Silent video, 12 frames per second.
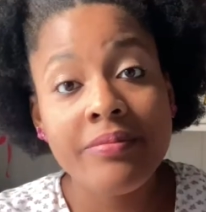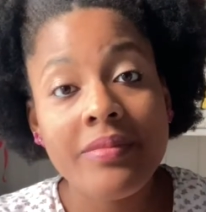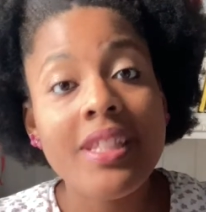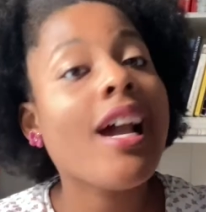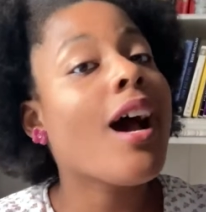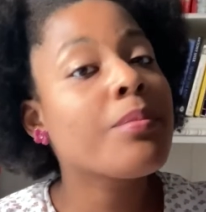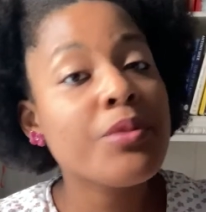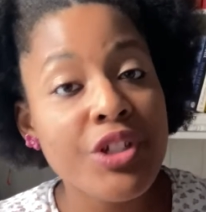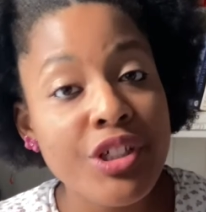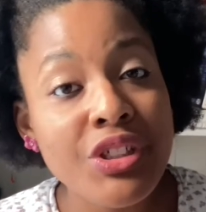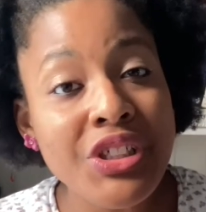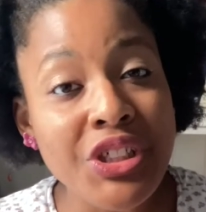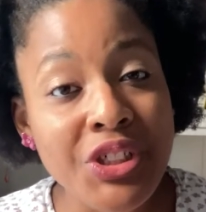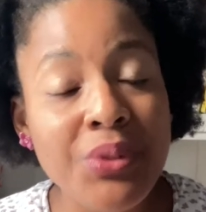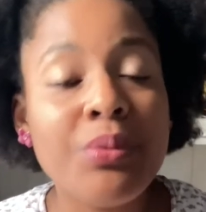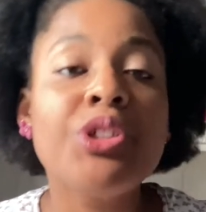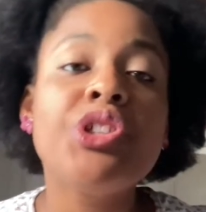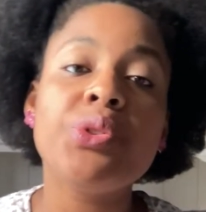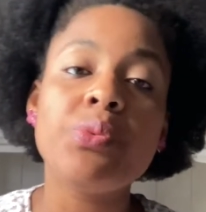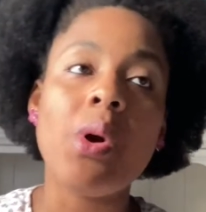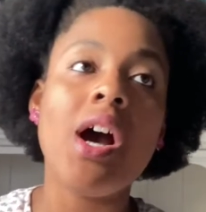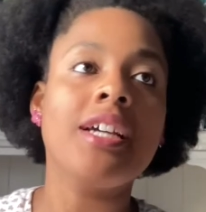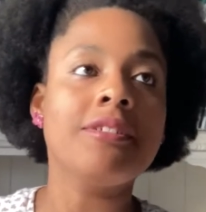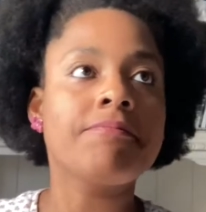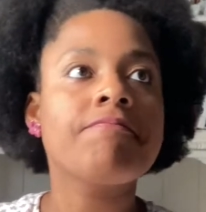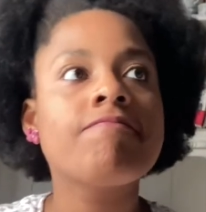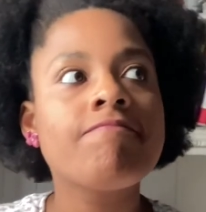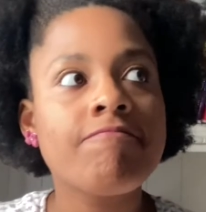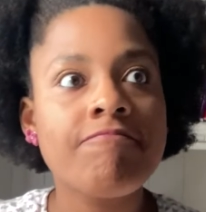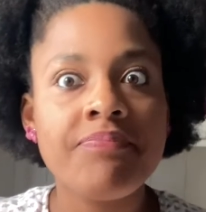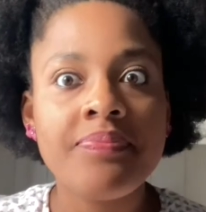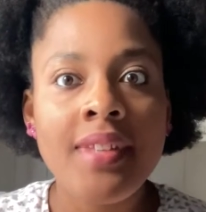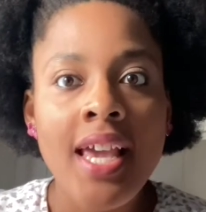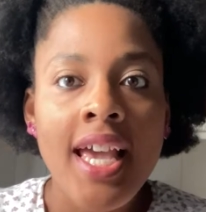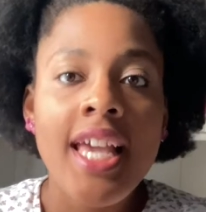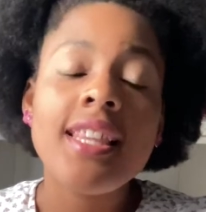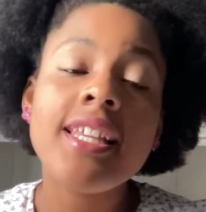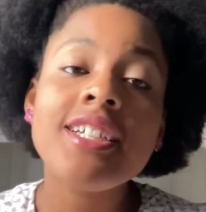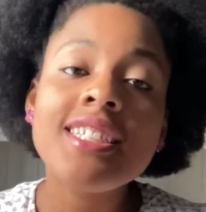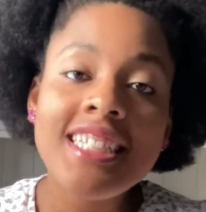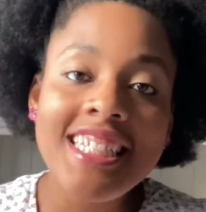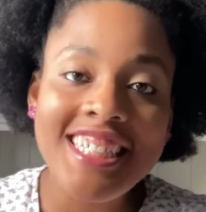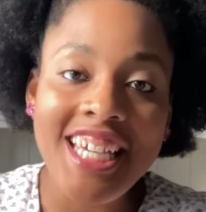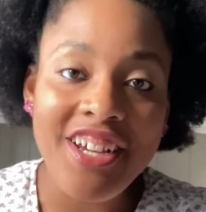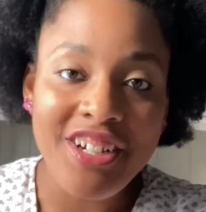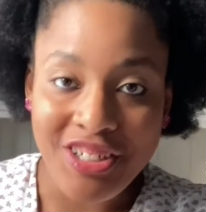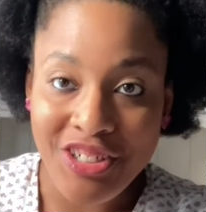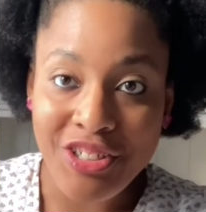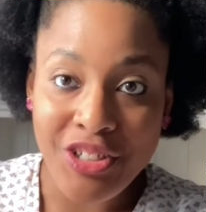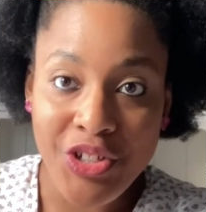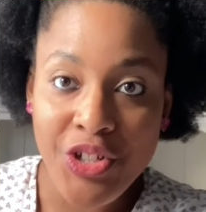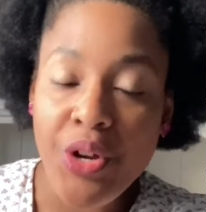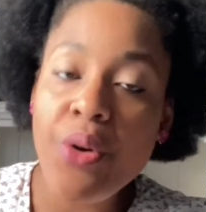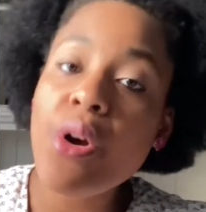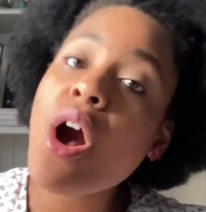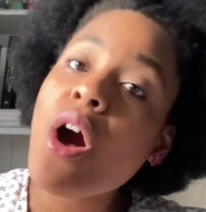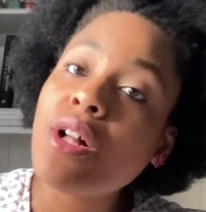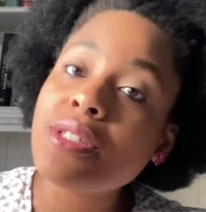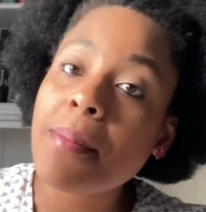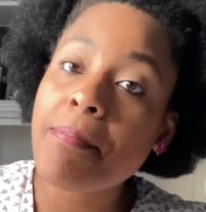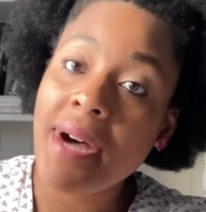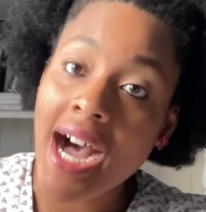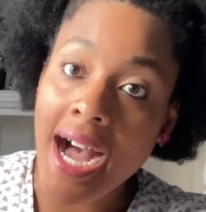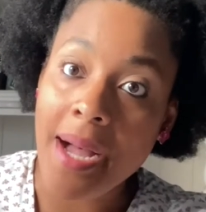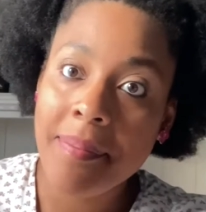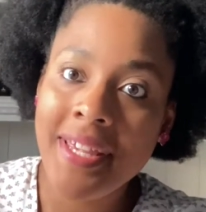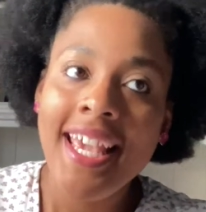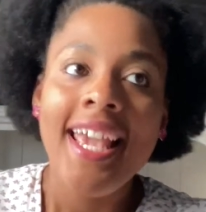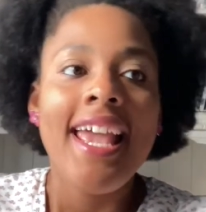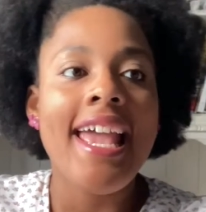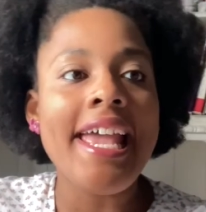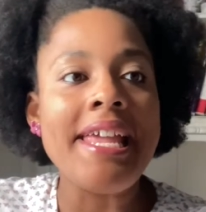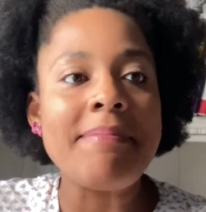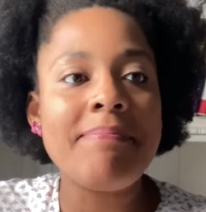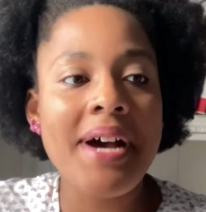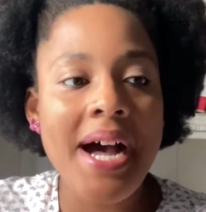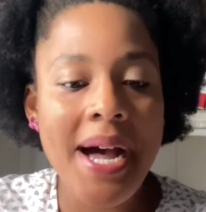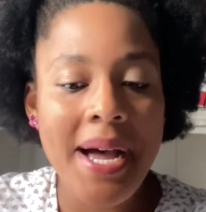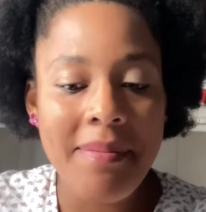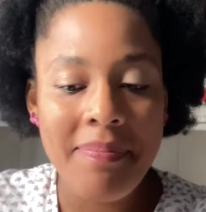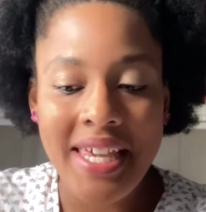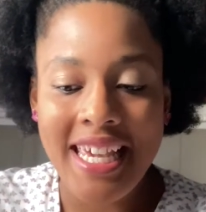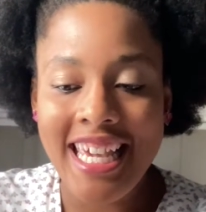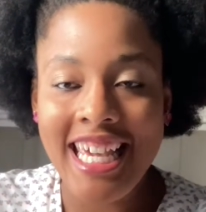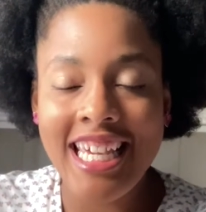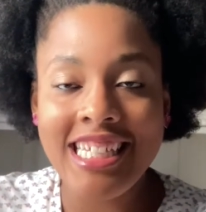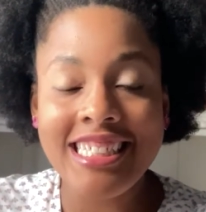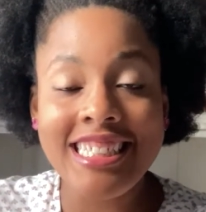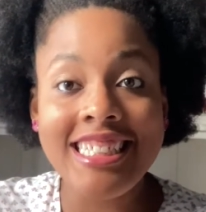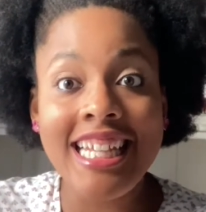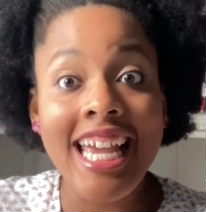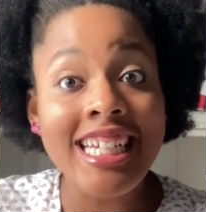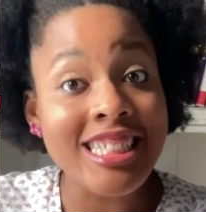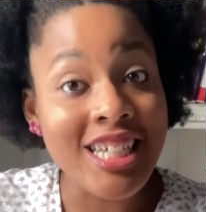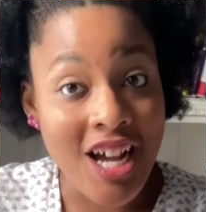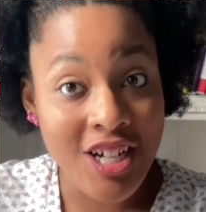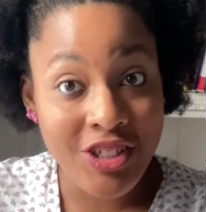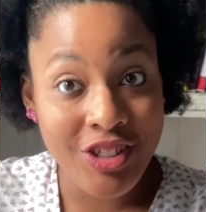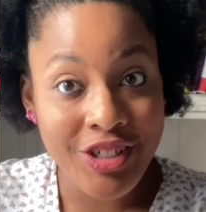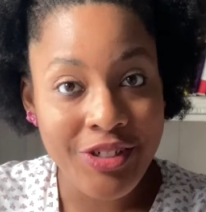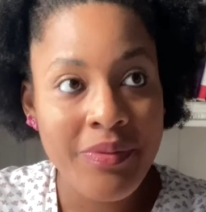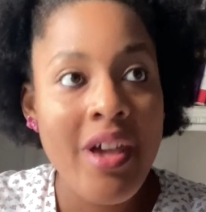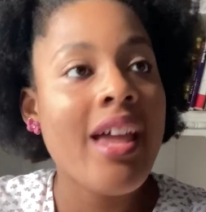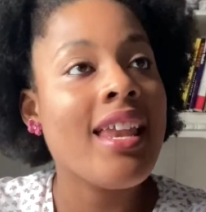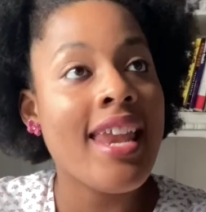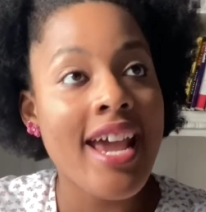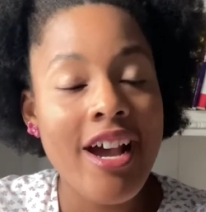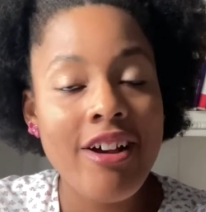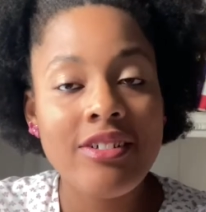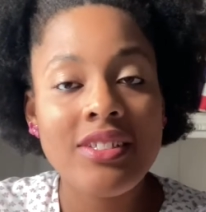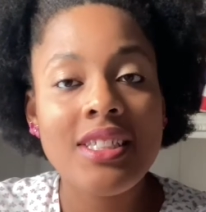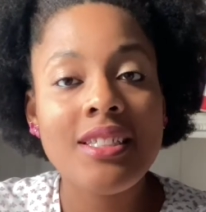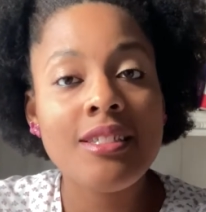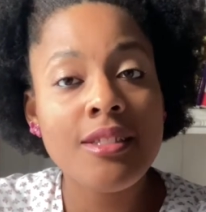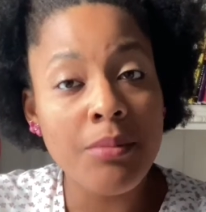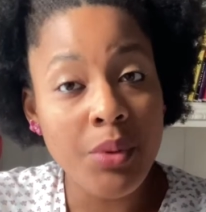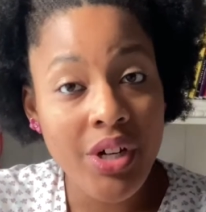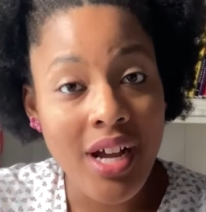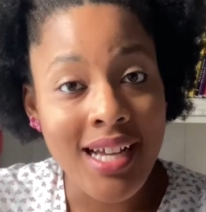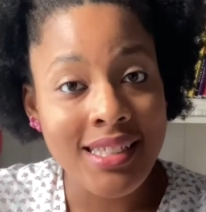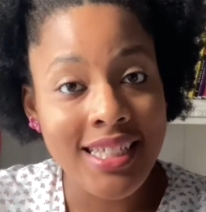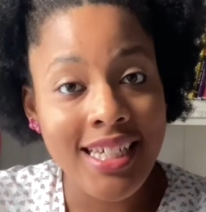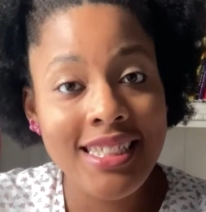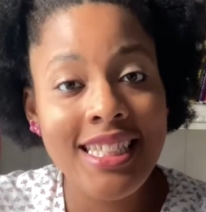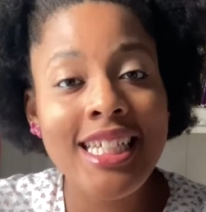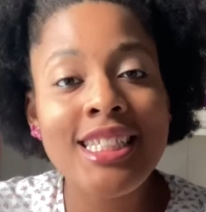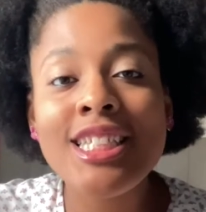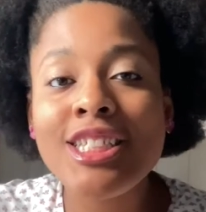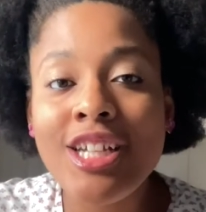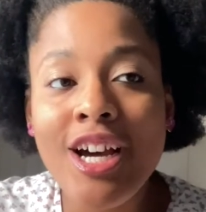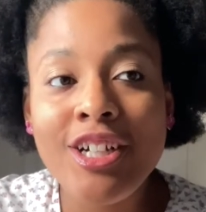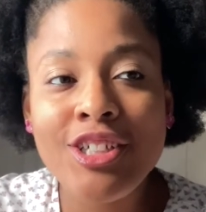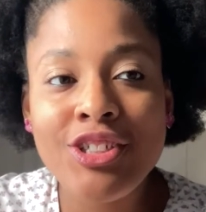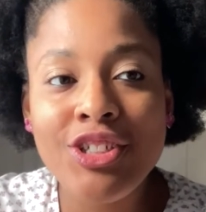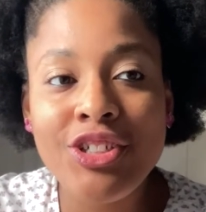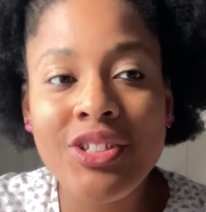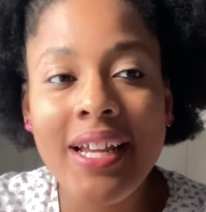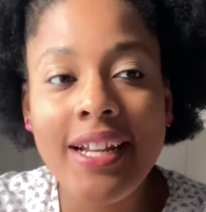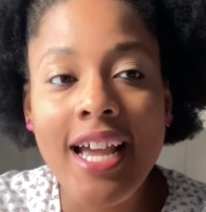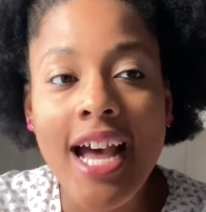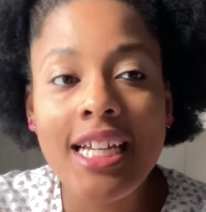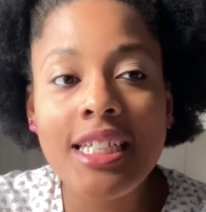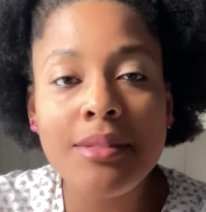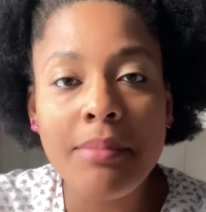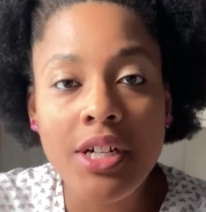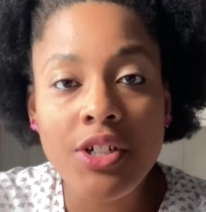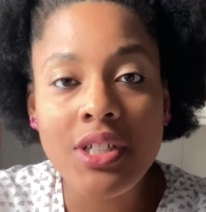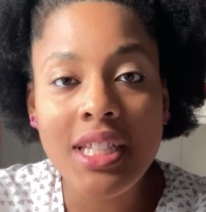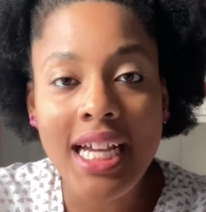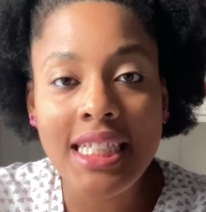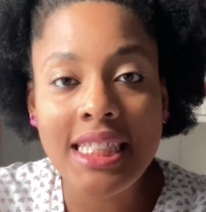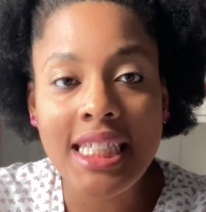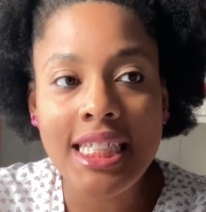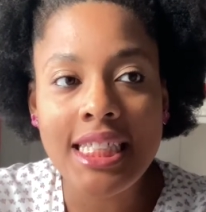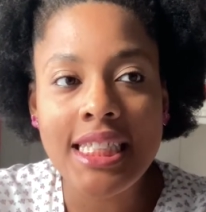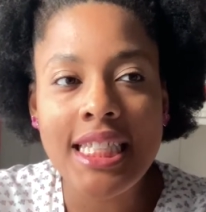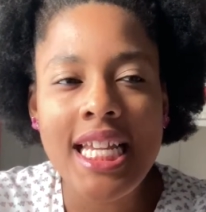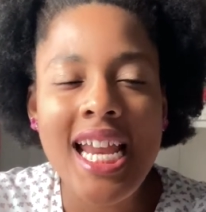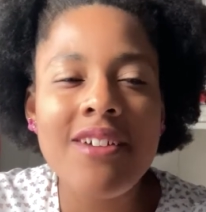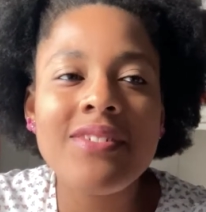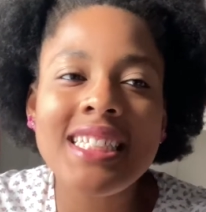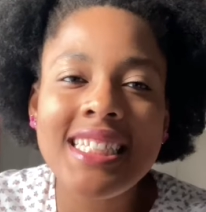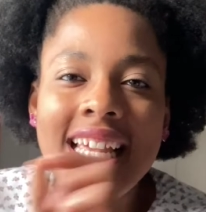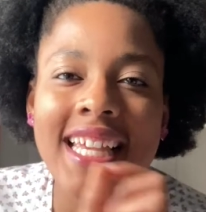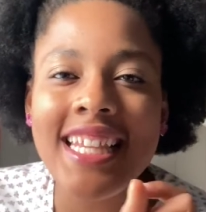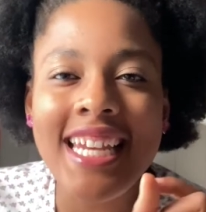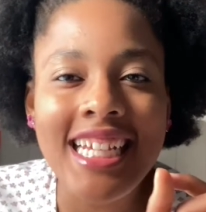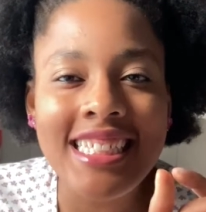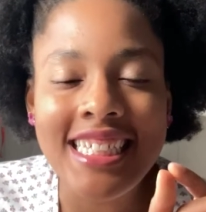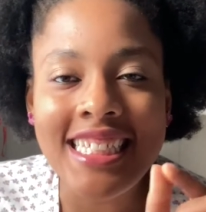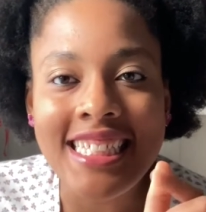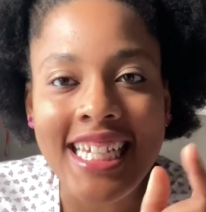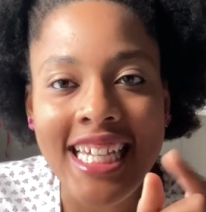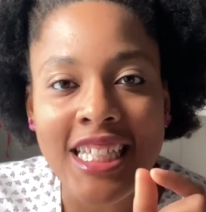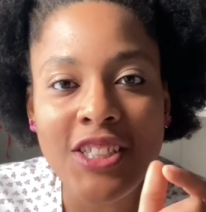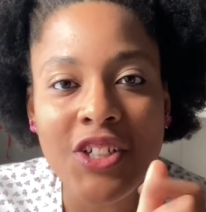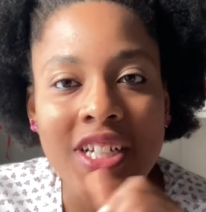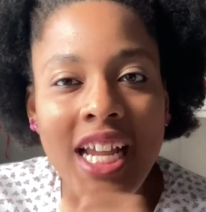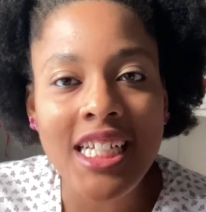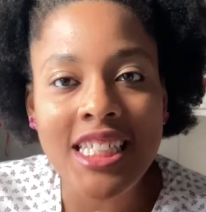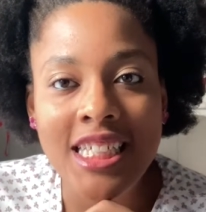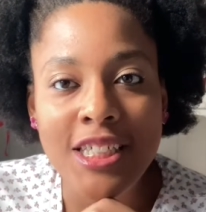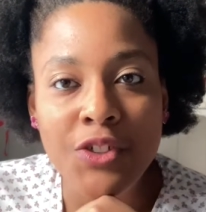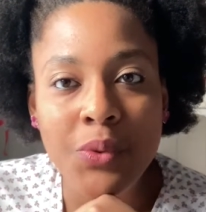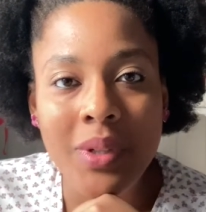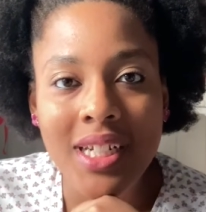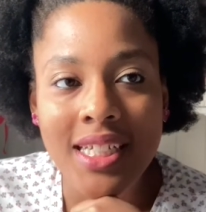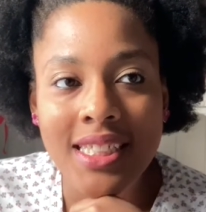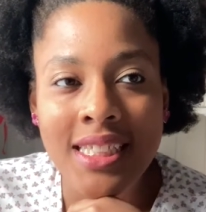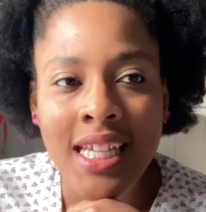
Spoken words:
The option to do what you want. There is this character in the show called Pop, and Pop is a doctor. Now, some more context. He is a doctor that got his medical license in, I would say, the 1910s or 1920s.